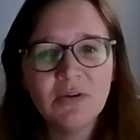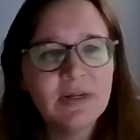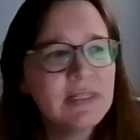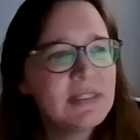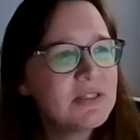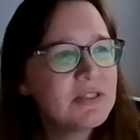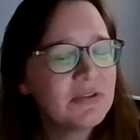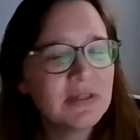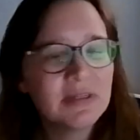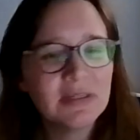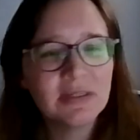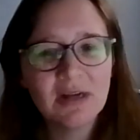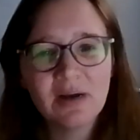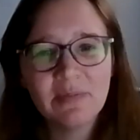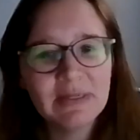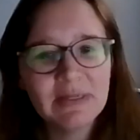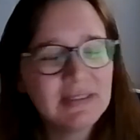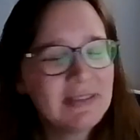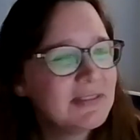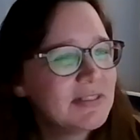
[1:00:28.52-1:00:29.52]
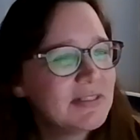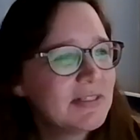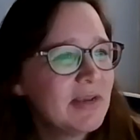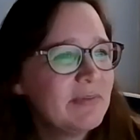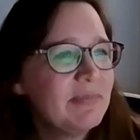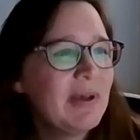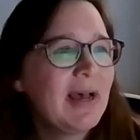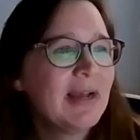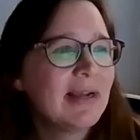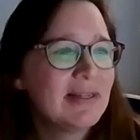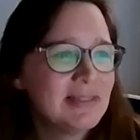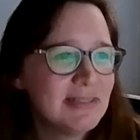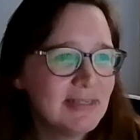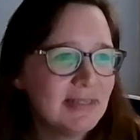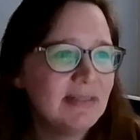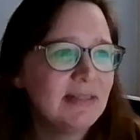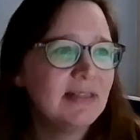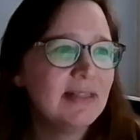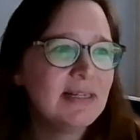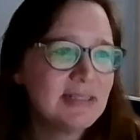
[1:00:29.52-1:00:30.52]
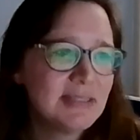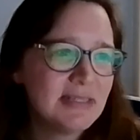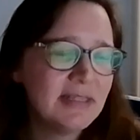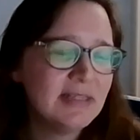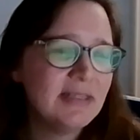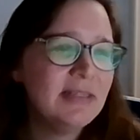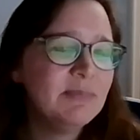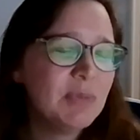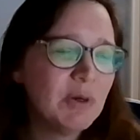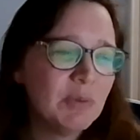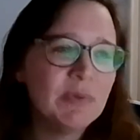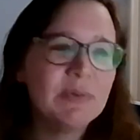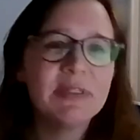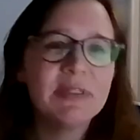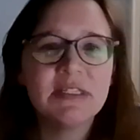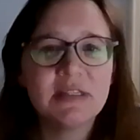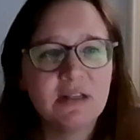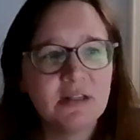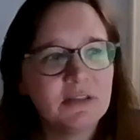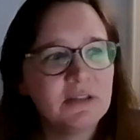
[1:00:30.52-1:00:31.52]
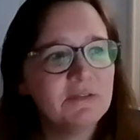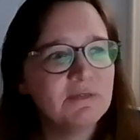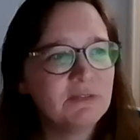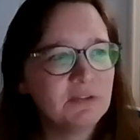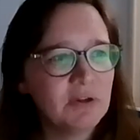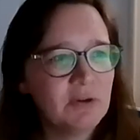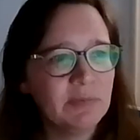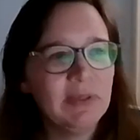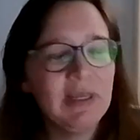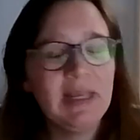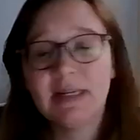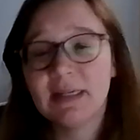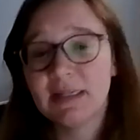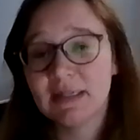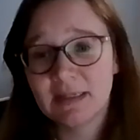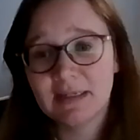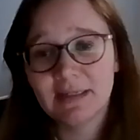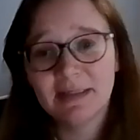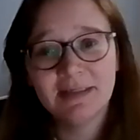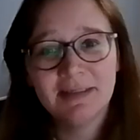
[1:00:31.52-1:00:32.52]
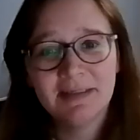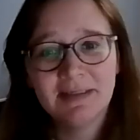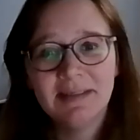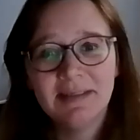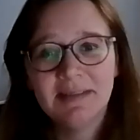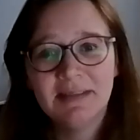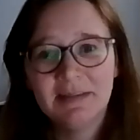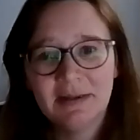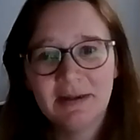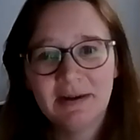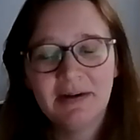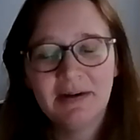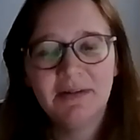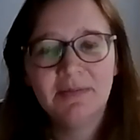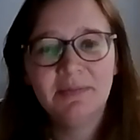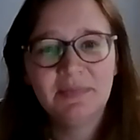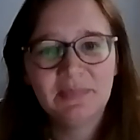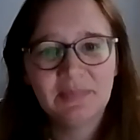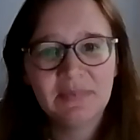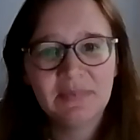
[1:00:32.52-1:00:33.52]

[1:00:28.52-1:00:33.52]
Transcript: Wait, so the comment just came back and said that that's a heat pump installer from Canada um, oh,